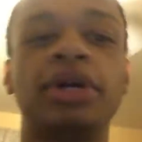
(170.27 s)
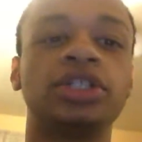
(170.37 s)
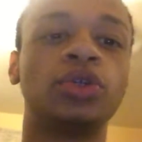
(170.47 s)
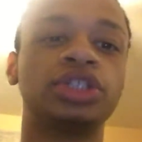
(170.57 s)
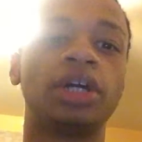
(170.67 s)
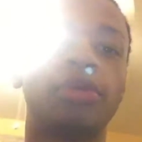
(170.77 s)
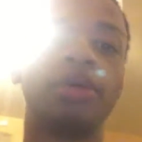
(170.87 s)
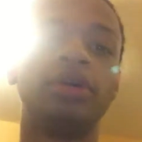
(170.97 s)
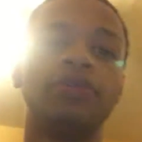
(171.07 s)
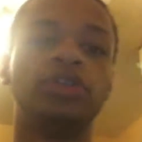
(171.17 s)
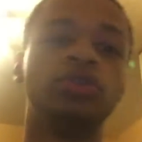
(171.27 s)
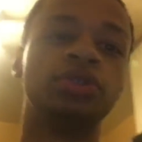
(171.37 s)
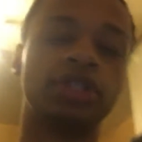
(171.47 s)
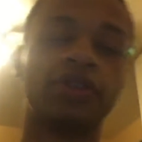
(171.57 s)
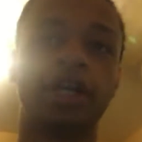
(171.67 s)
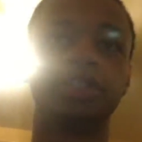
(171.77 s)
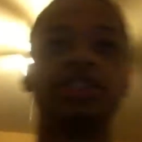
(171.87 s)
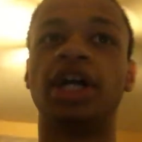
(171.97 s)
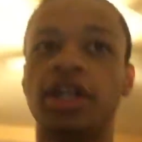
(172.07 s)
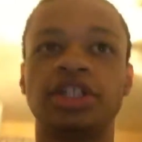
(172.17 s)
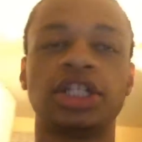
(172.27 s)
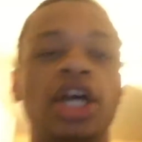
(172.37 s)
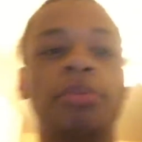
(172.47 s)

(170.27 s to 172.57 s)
price course I'll probably ever do is $1,000.